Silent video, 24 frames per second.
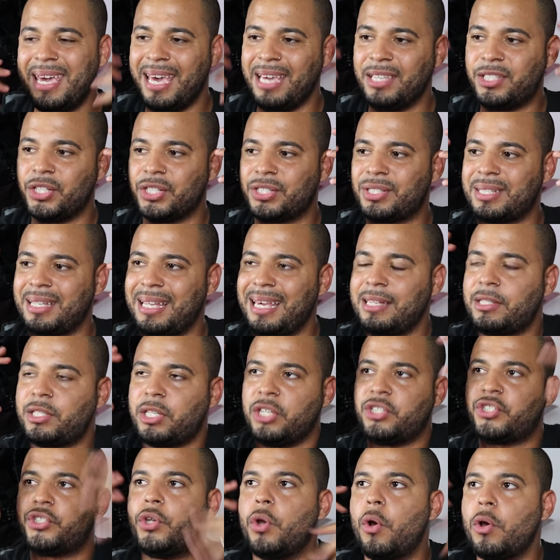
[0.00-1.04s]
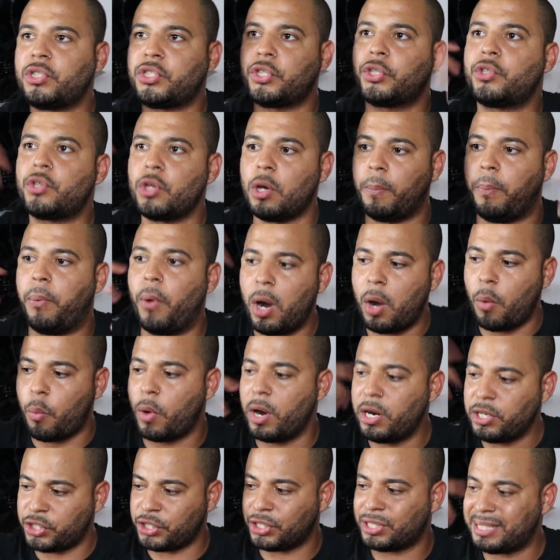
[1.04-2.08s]
It's noisy to the point
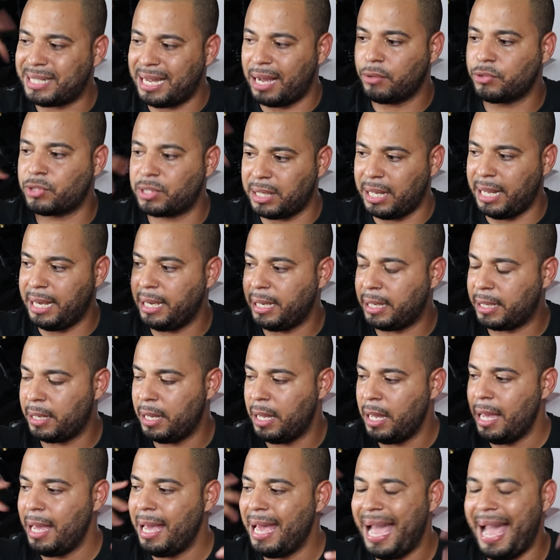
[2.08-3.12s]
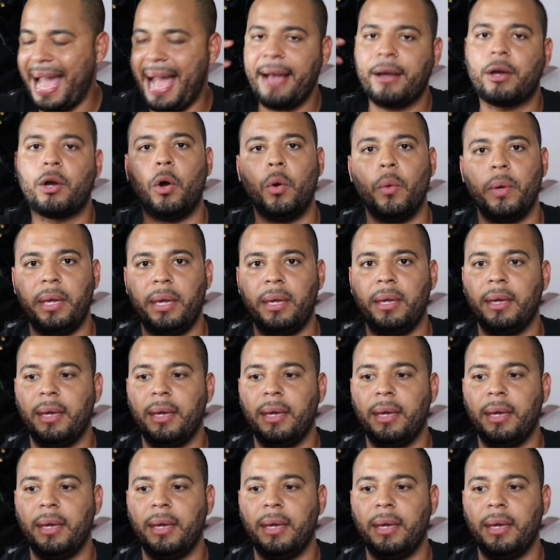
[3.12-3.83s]
where it just sounds like echoey.